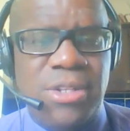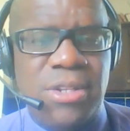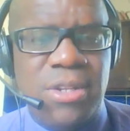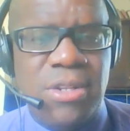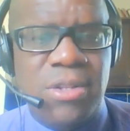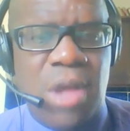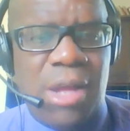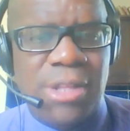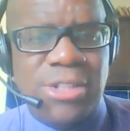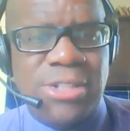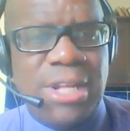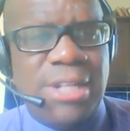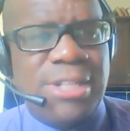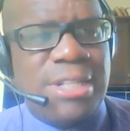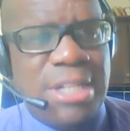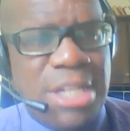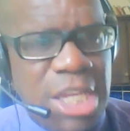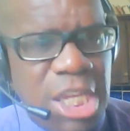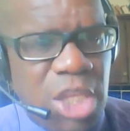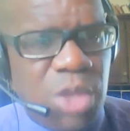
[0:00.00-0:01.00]
the
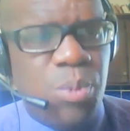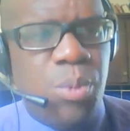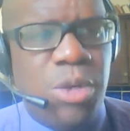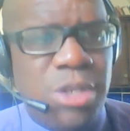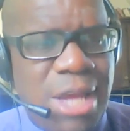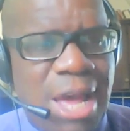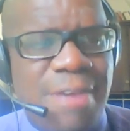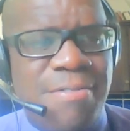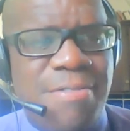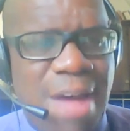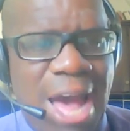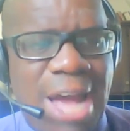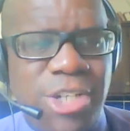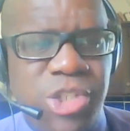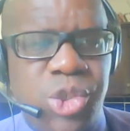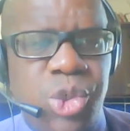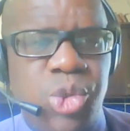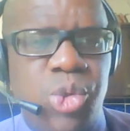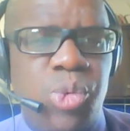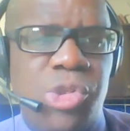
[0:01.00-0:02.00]
nonsense, he would have
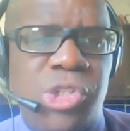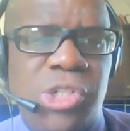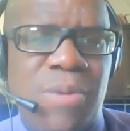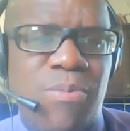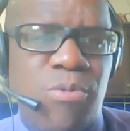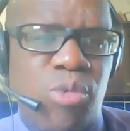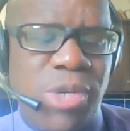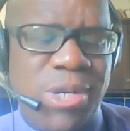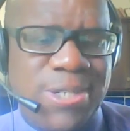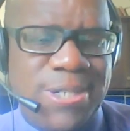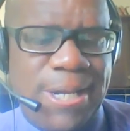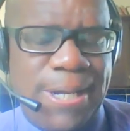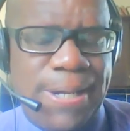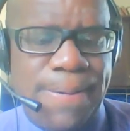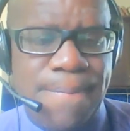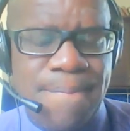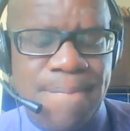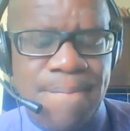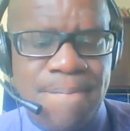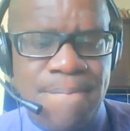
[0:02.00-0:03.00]
had to do some reading.
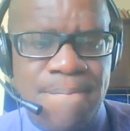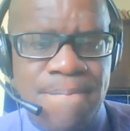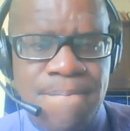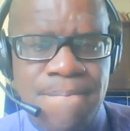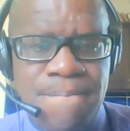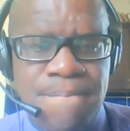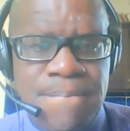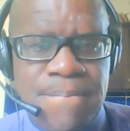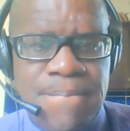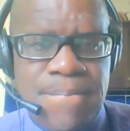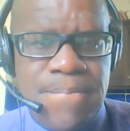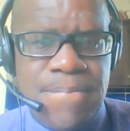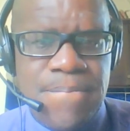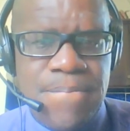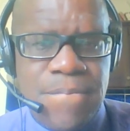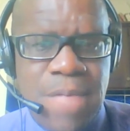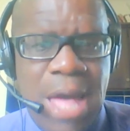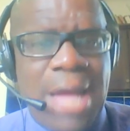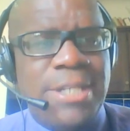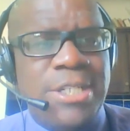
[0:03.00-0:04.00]

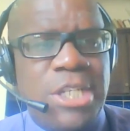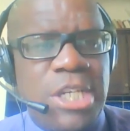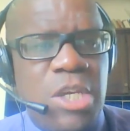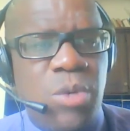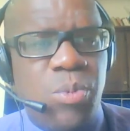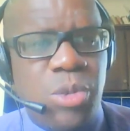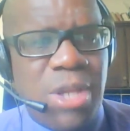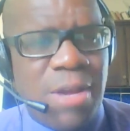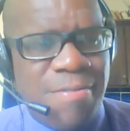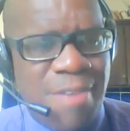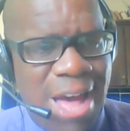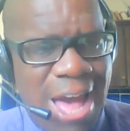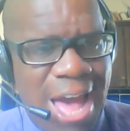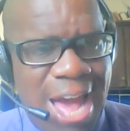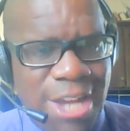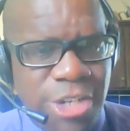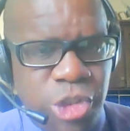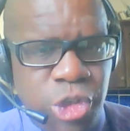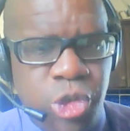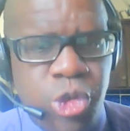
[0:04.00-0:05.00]
And he would have
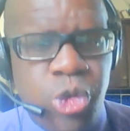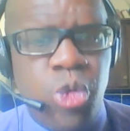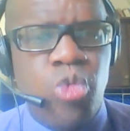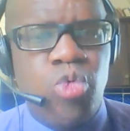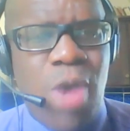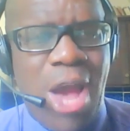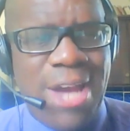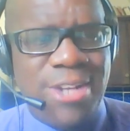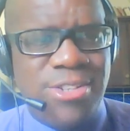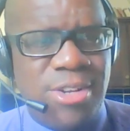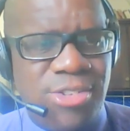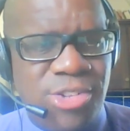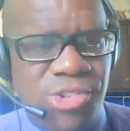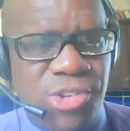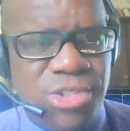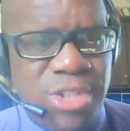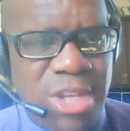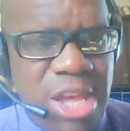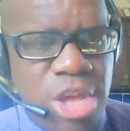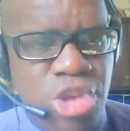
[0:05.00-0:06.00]
had to write a
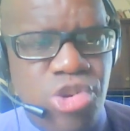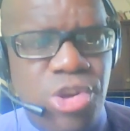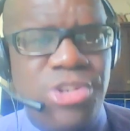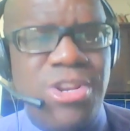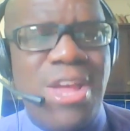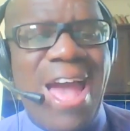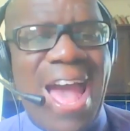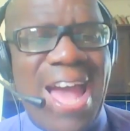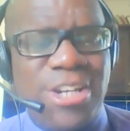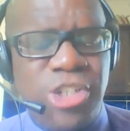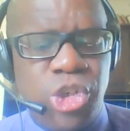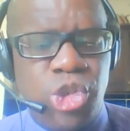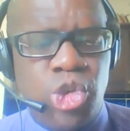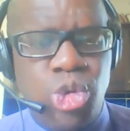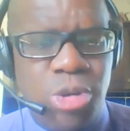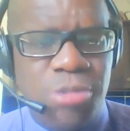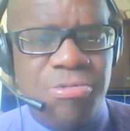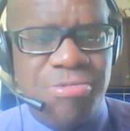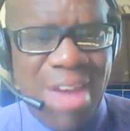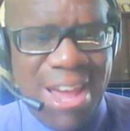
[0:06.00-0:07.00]
dissertation and
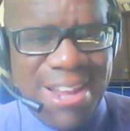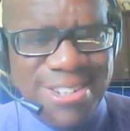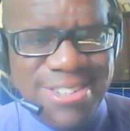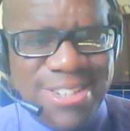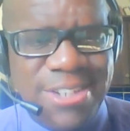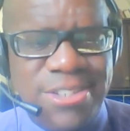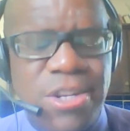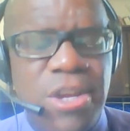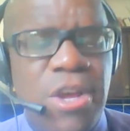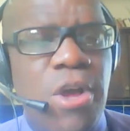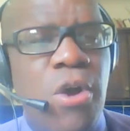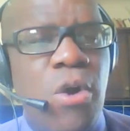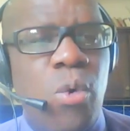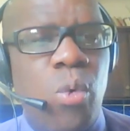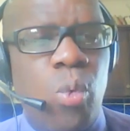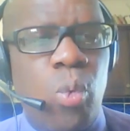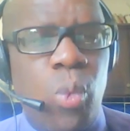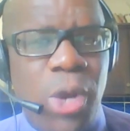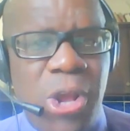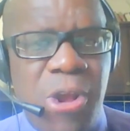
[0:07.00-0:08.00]
to defend it.
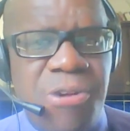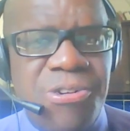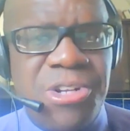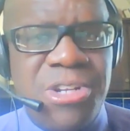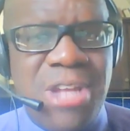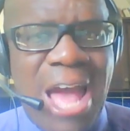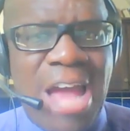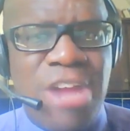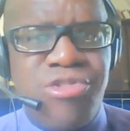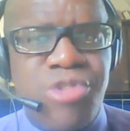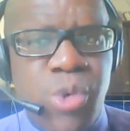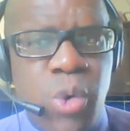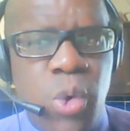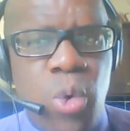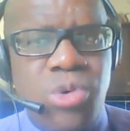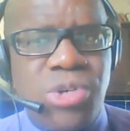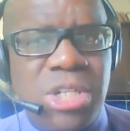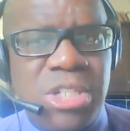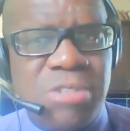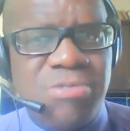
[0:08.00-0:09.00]
Where did Andrew
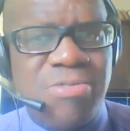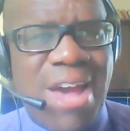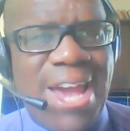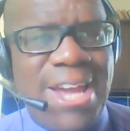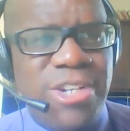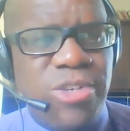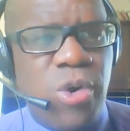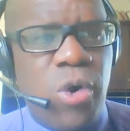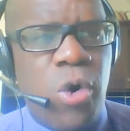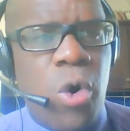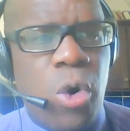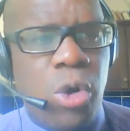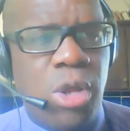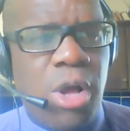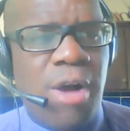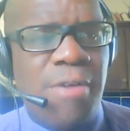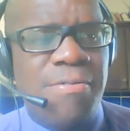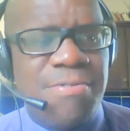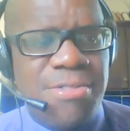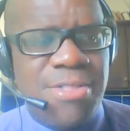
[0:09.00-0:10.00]
Holness find all
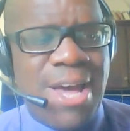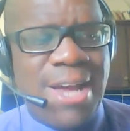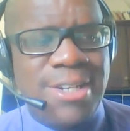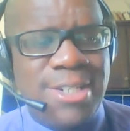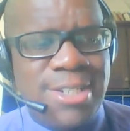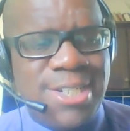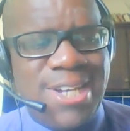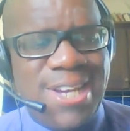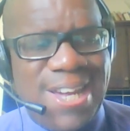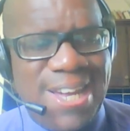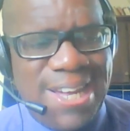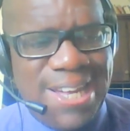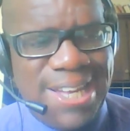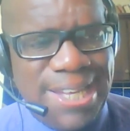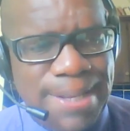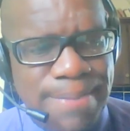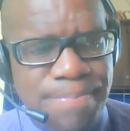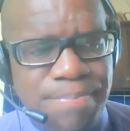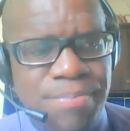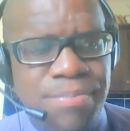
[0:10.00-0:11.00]
of that
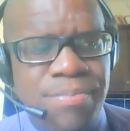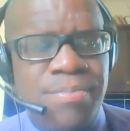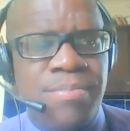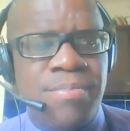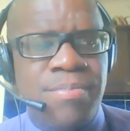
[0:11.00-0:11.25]
time,